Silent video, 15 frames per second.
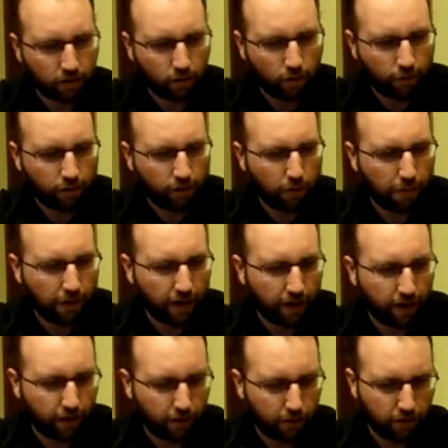Hopefully he'll pan
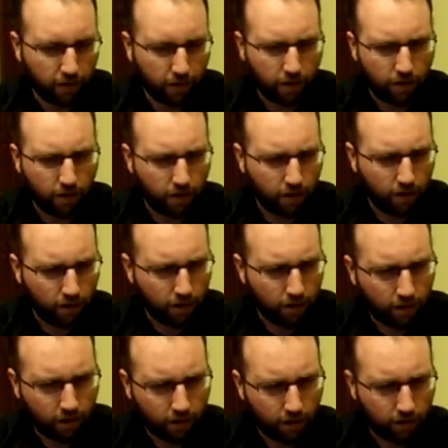out.
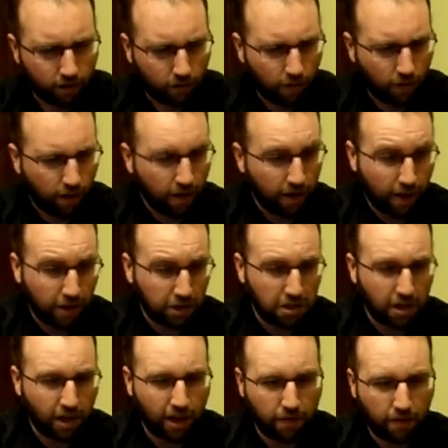Uh, so I didn't actually
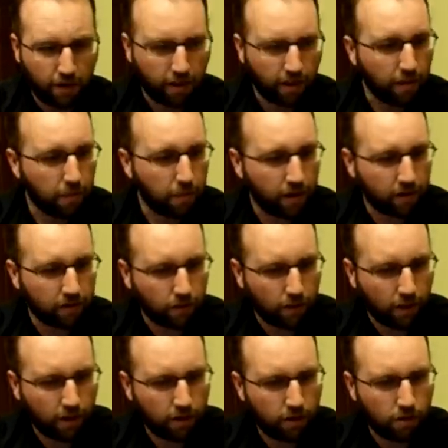didn't have of that base. So
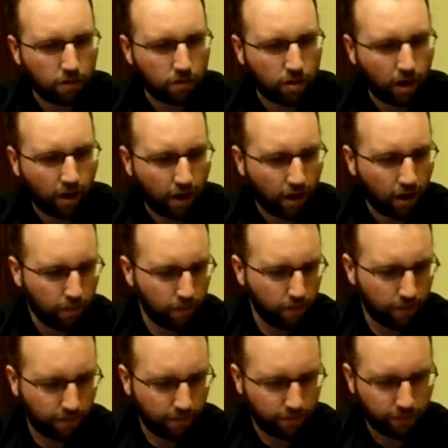thank you, Tom.
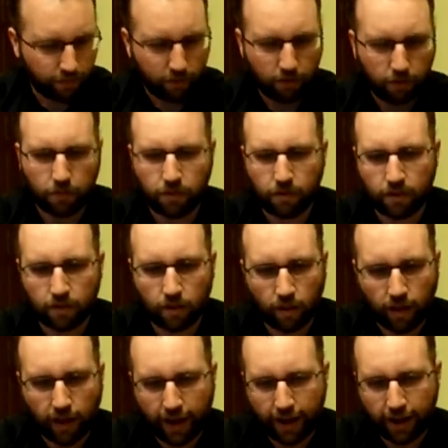This one says
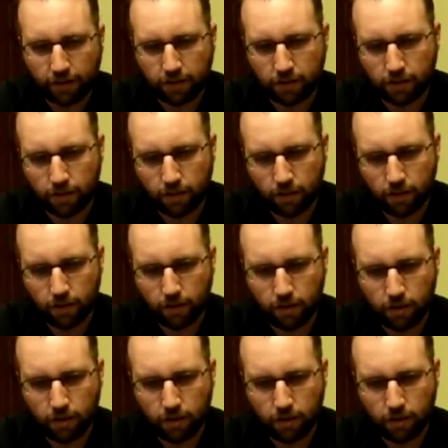last.